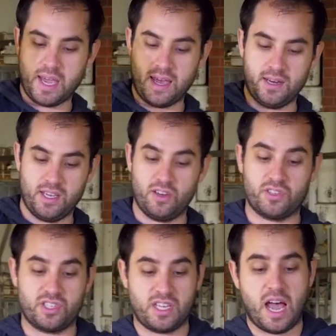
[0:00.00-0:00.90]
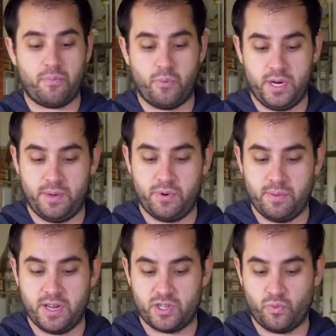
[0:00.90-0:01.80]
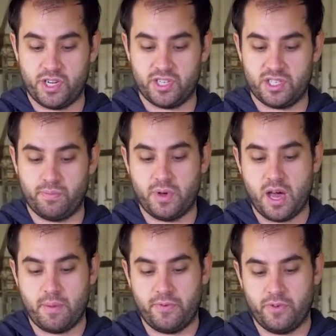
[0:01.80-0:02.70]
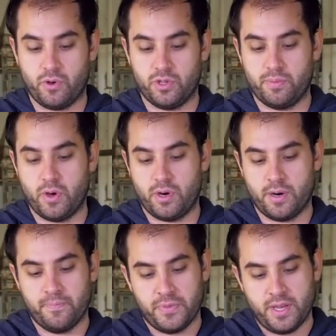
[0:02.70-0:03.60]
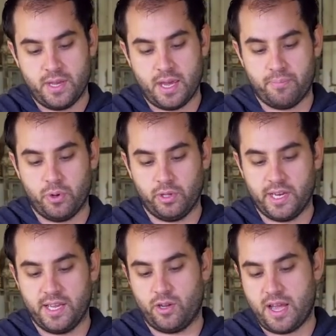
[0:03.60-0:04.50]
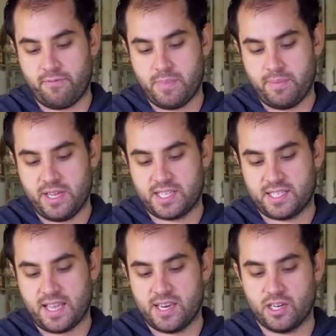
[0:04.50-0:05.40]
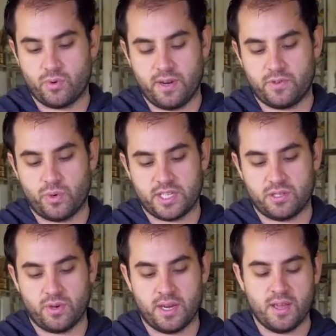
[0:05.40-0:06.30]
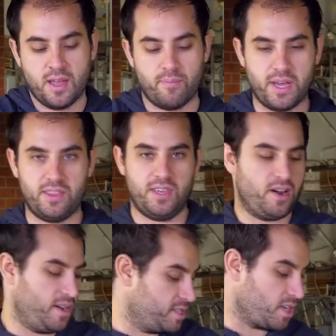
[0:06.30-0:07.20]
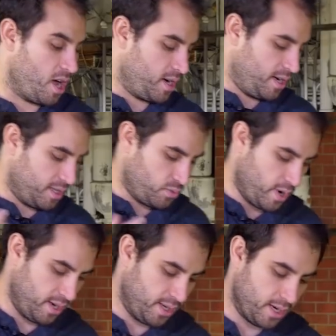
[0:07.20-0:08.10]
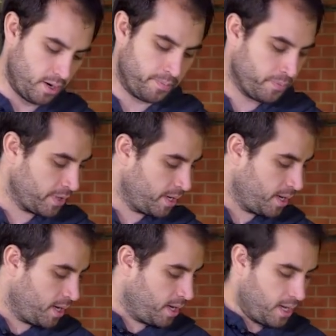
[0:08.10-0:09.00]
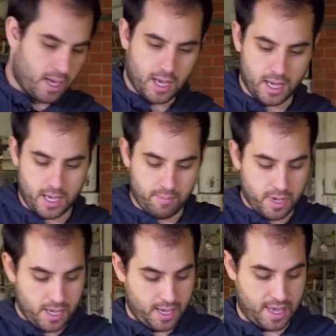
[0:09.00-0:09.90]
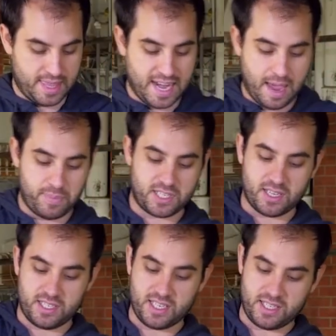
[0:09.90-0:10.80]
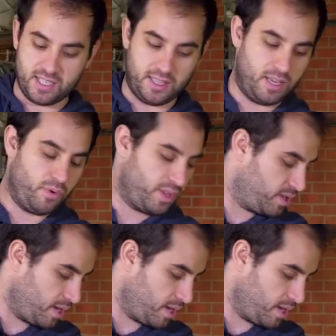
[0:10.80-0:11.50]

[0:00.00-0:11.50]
and it'll stop when it pretty much reaches the bottom. If you hold the motor and pull it, it'll have maybe a slight degree of twist to it, but there it's on and it's ready to go. And that happens consistently with